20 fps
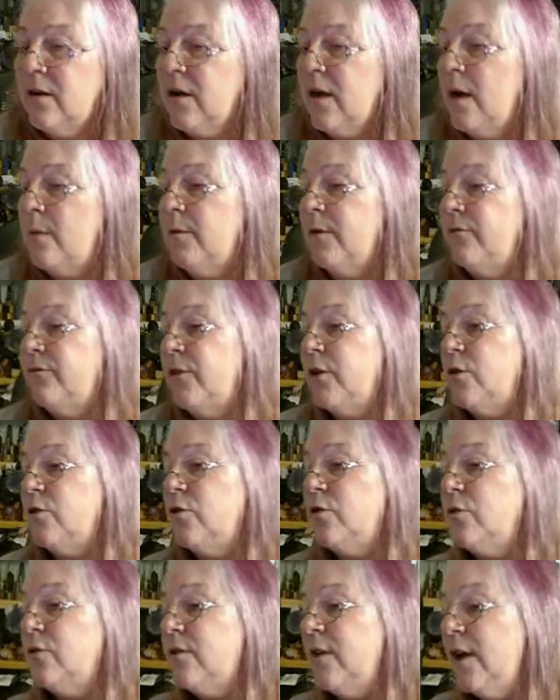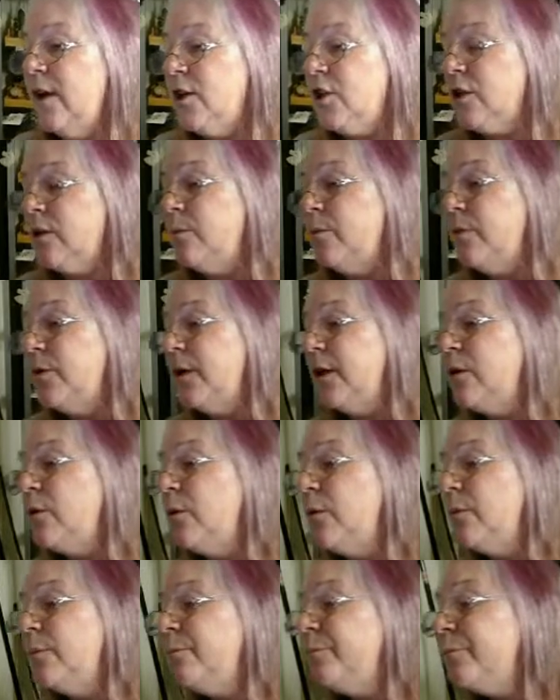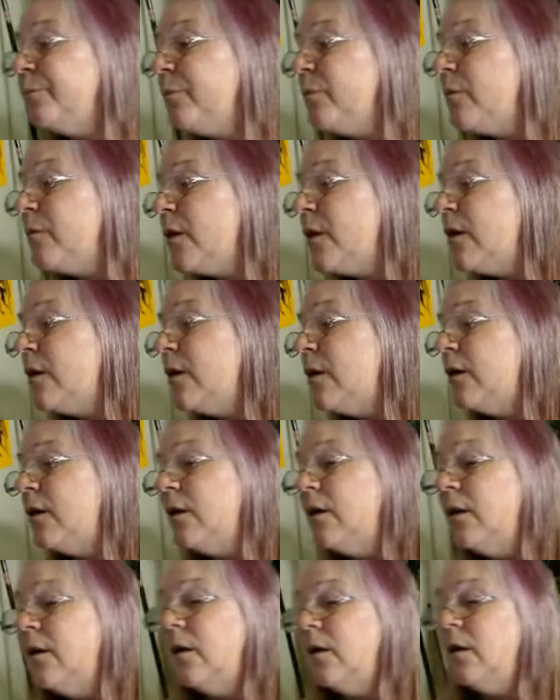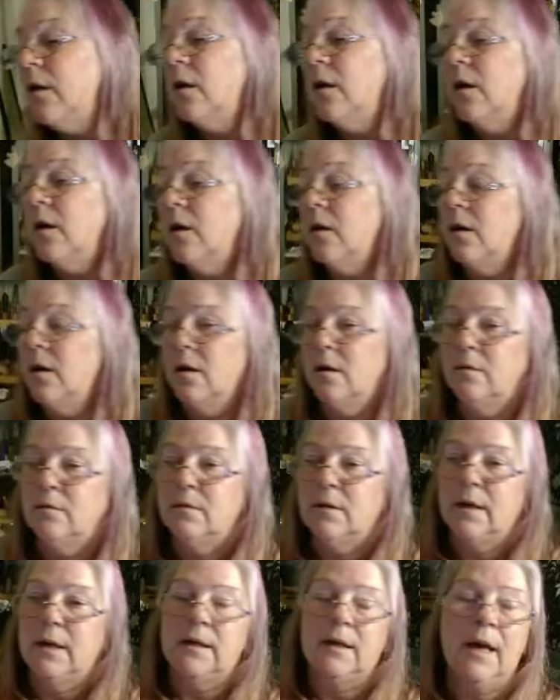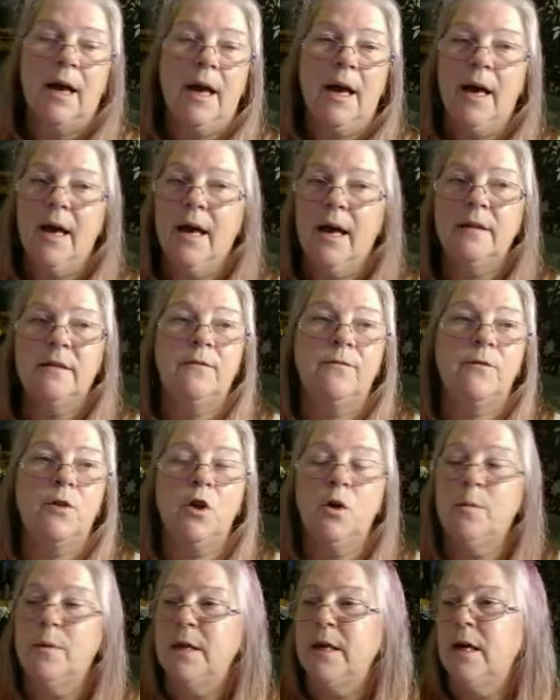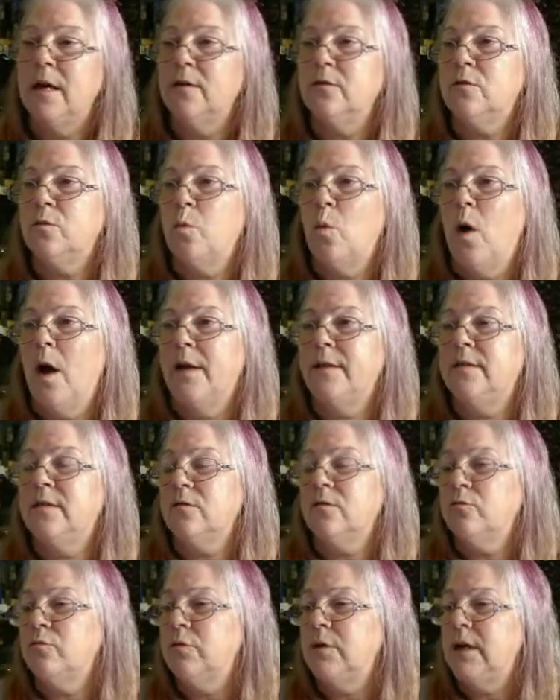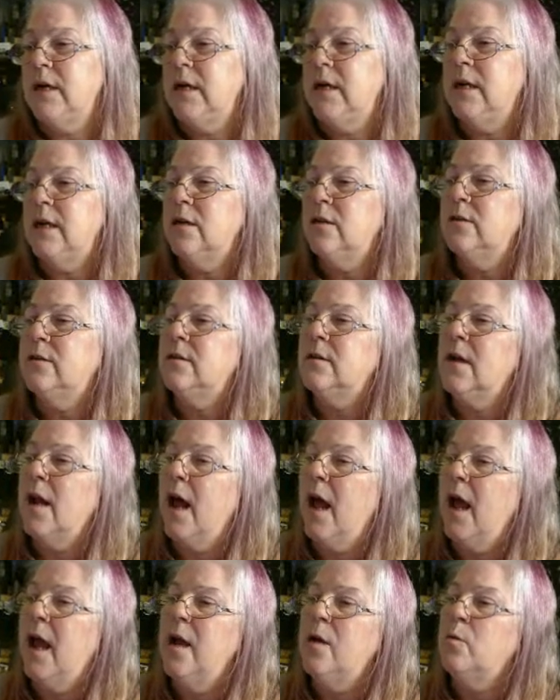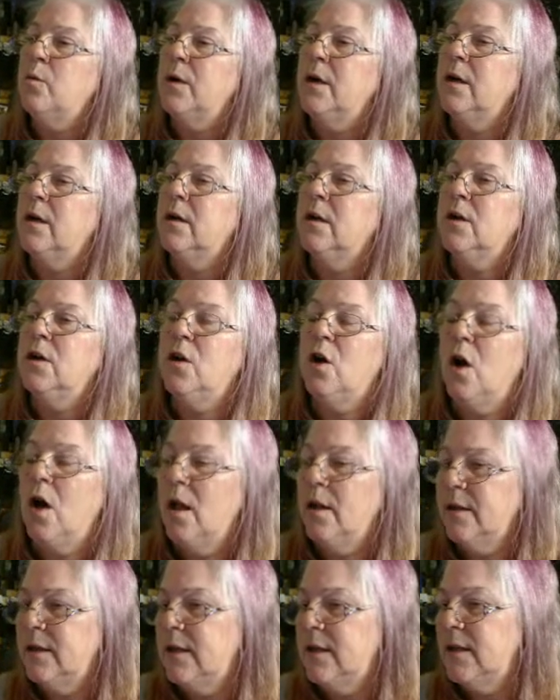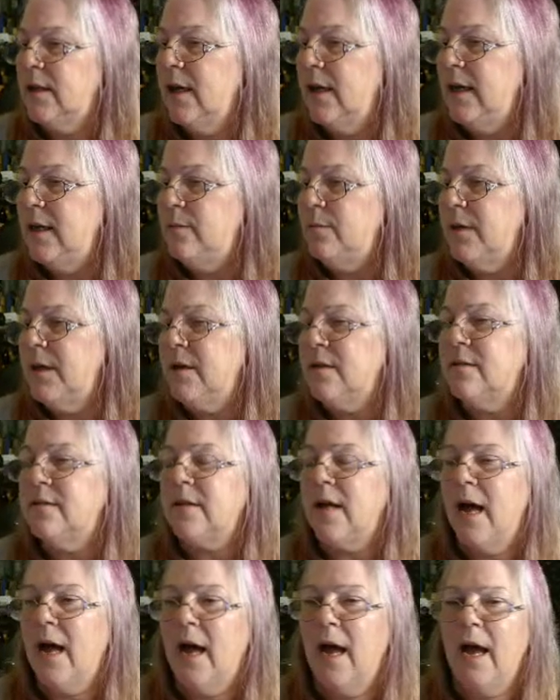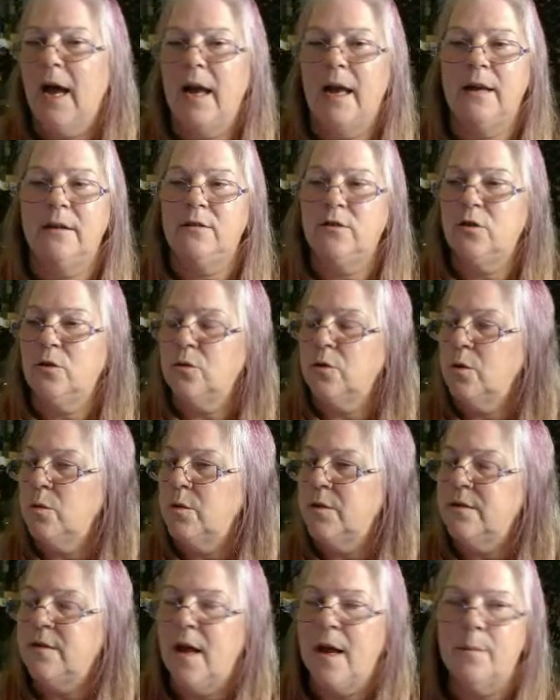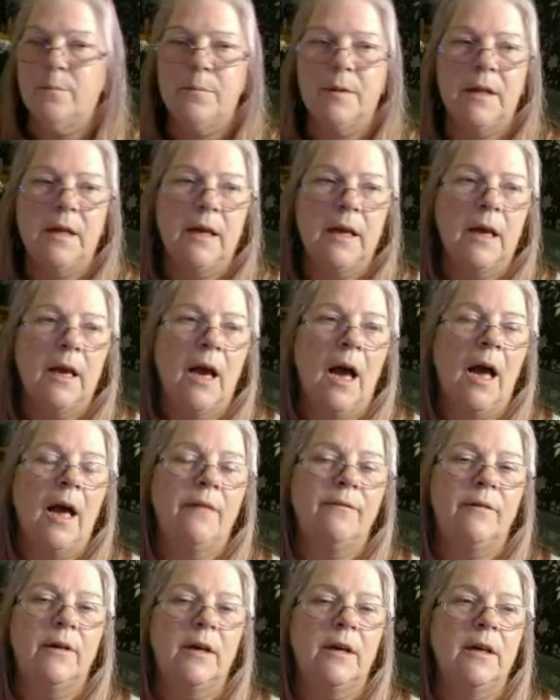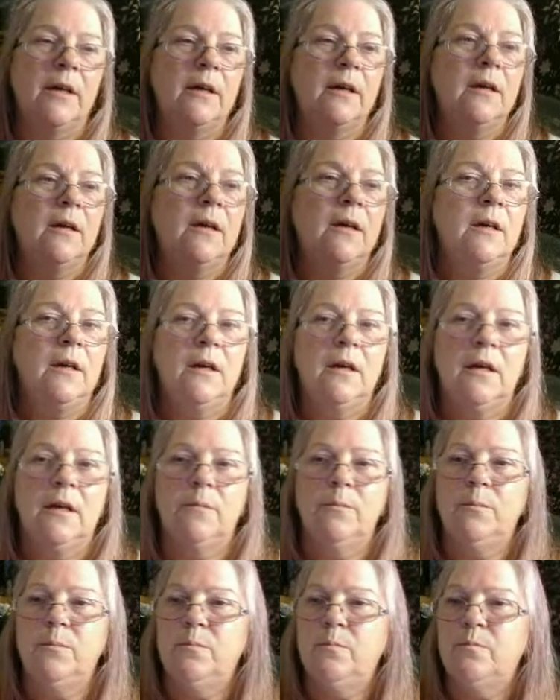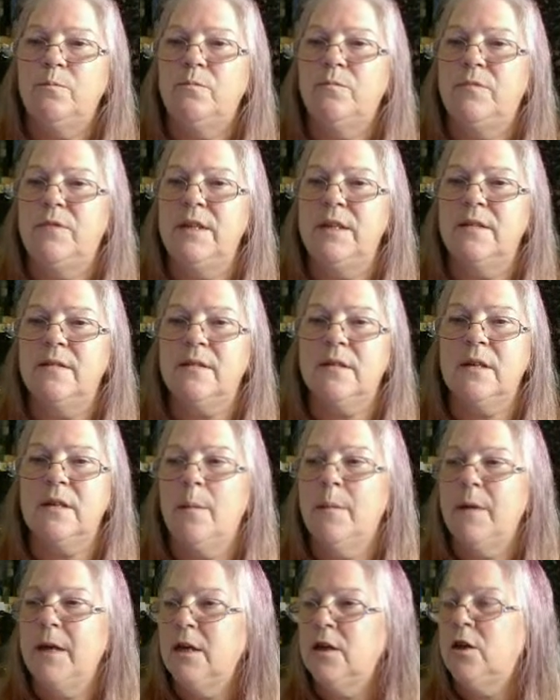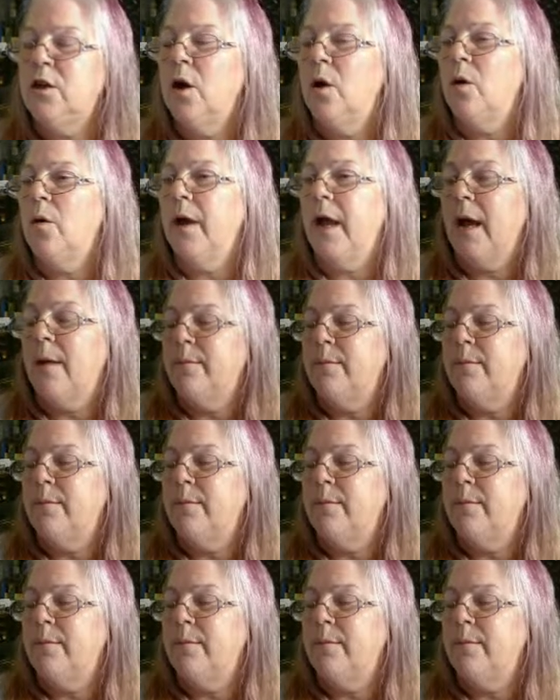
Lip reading: it's the secrets and stuff that are coming to you. So it's actually pretty cool. All right, guys, if nobody else wants a read here tonight, we're going to call it a night because I don't know what's happening. I've got